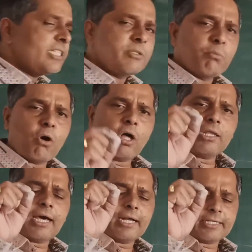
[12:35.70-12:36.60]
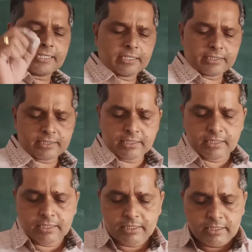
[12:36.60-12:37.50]
small articles.
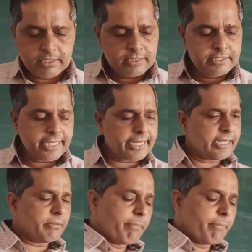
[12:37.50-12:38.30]
Second is